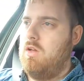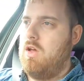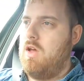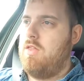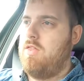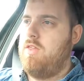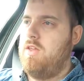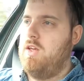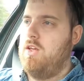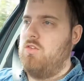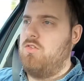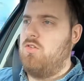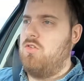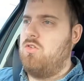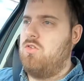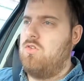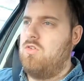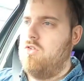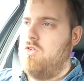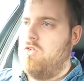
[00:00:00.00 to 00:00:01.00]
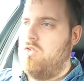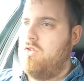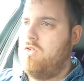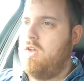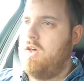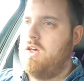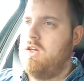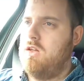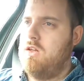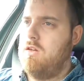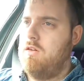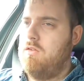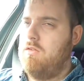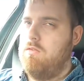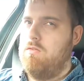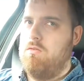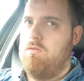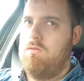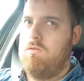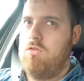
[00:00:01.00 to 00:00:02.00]
think it's I
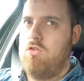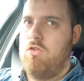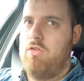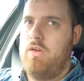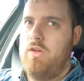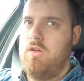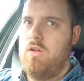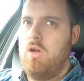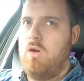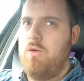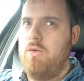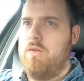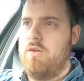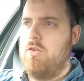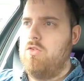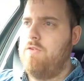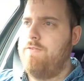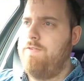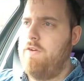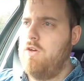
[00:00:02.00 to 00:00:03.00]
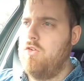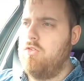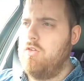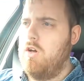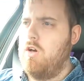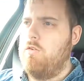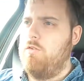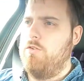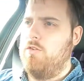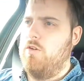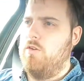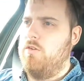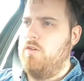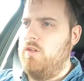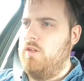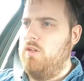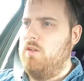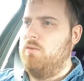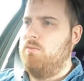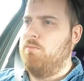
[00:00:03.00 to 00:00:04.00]
think it's the first half we're doing
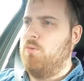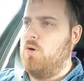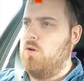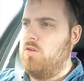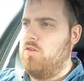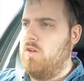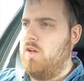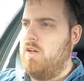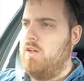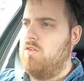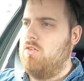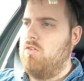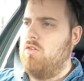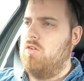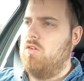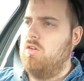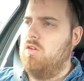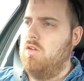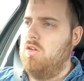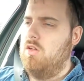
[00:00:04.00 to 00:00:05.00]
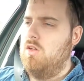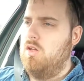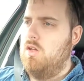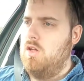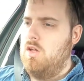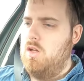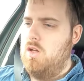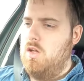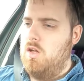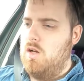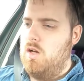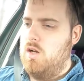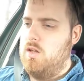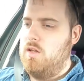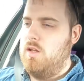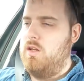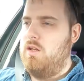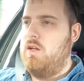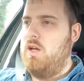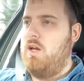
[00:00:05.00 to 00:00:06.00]
the mock test, and
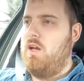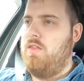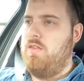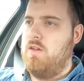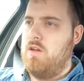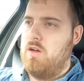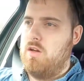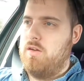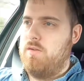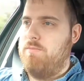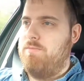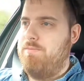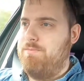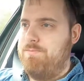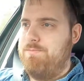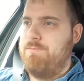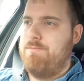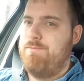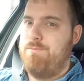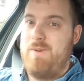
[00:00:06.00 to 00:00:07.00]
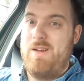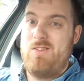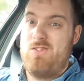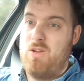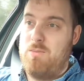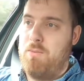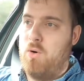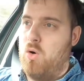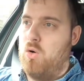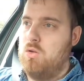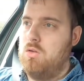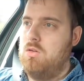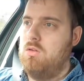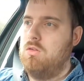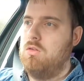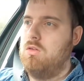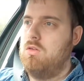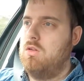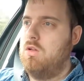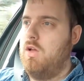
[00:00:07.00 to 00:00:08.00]
then anything I mess up on
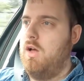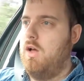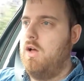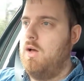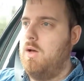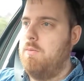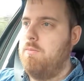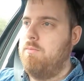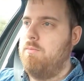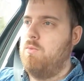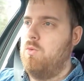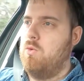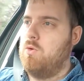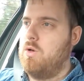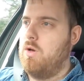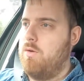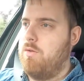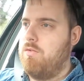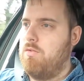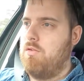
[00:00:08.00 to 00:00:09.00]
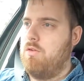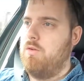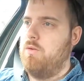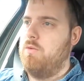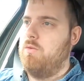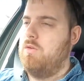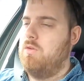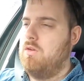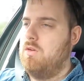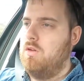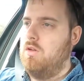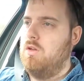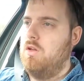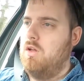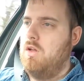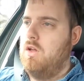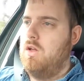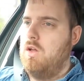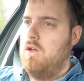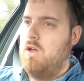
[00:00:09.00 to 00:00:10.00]
we'll go through
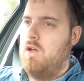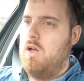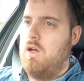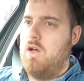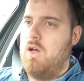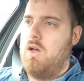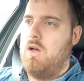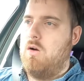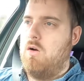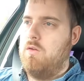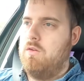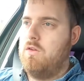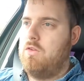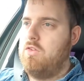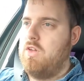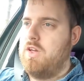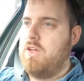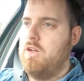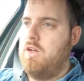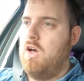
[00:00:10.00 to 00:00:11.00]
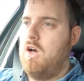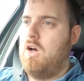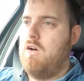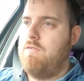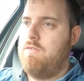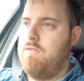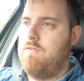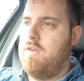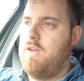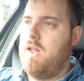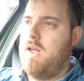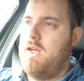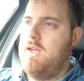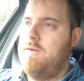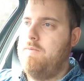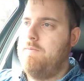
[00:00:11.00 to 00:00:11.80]
on the second half of the day.